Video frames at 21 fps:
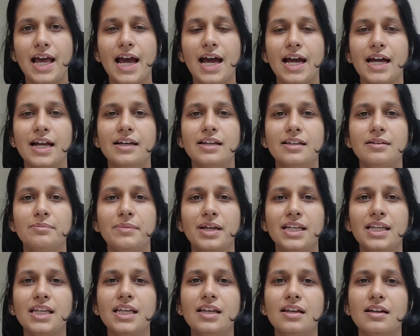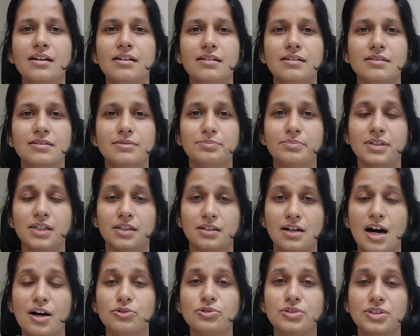and in many
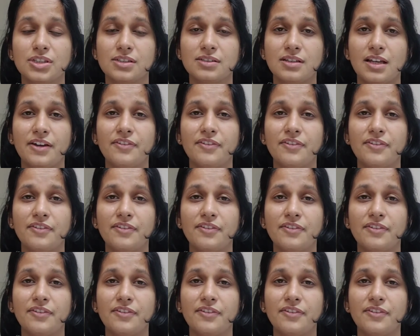houses,